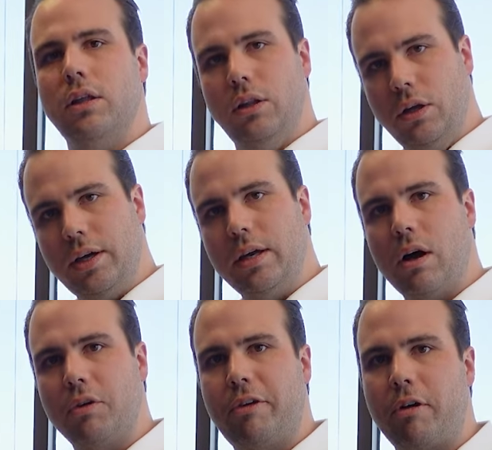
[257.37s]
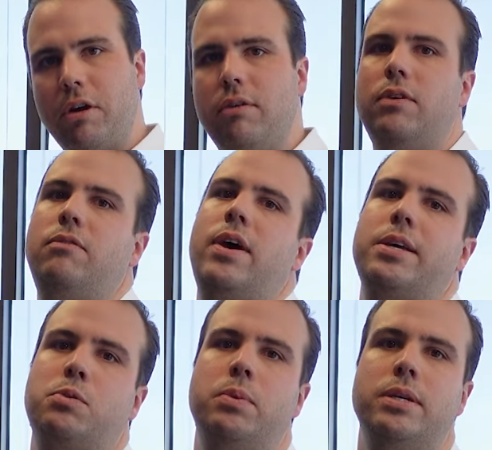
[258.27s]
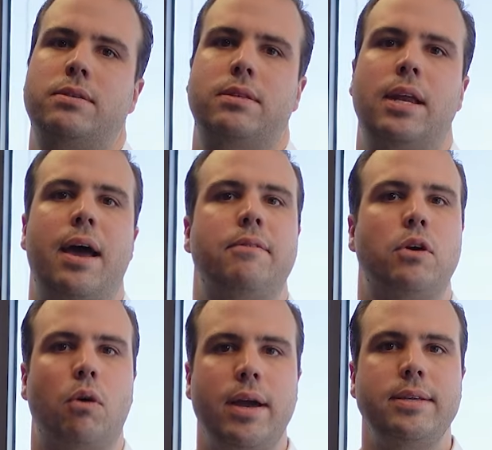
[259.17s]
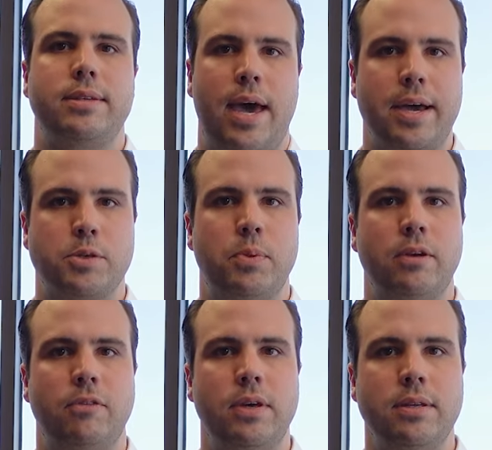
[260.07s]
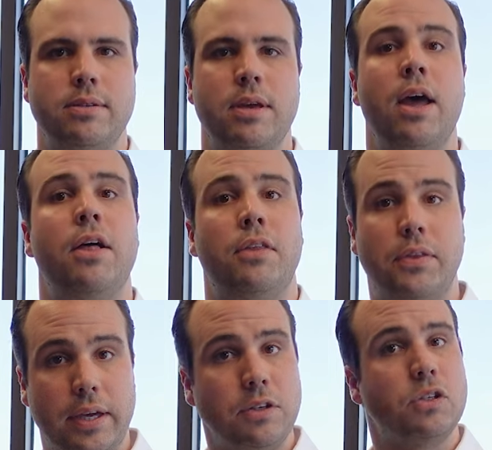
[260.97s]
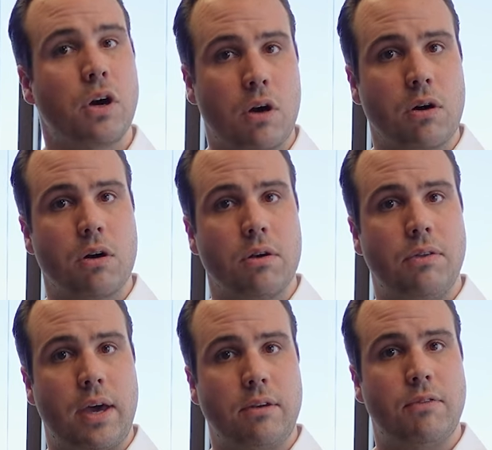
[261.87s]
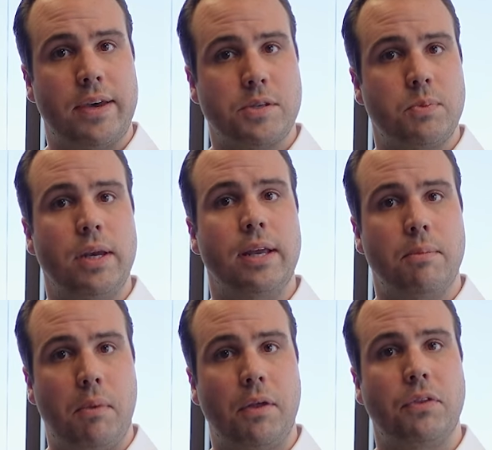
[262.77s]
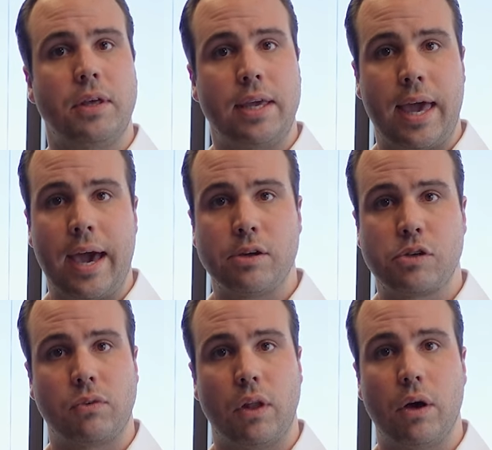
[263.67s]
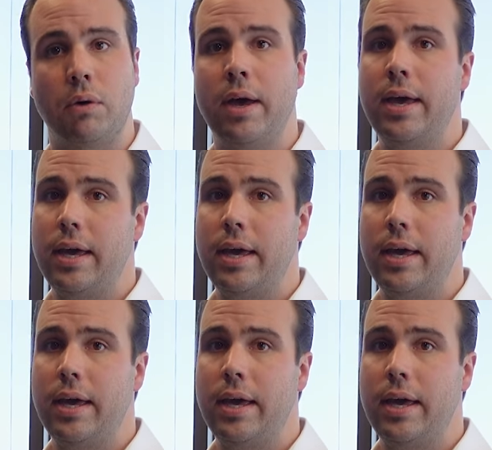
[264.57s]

Look at alternative investments that have great tax benefits that turn that investment into monthly cash flow,